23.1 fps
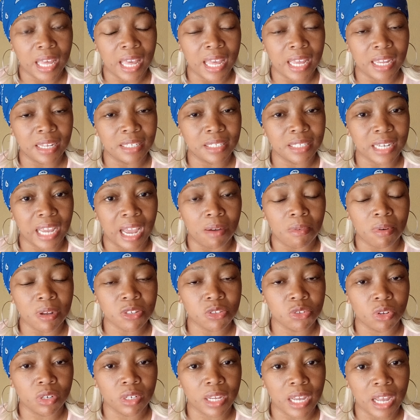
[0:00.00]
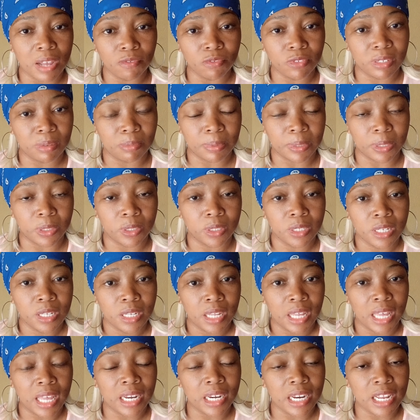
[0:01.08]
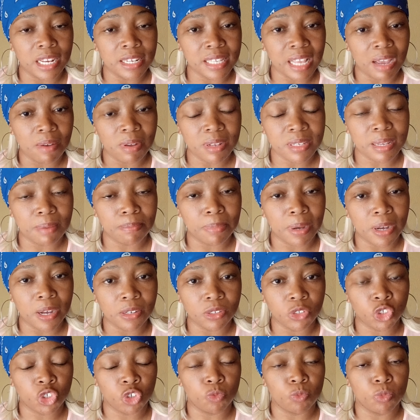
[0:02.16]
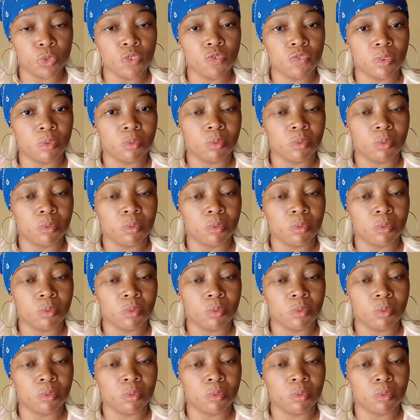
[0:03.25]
and I was not comfortable. And as I was about to move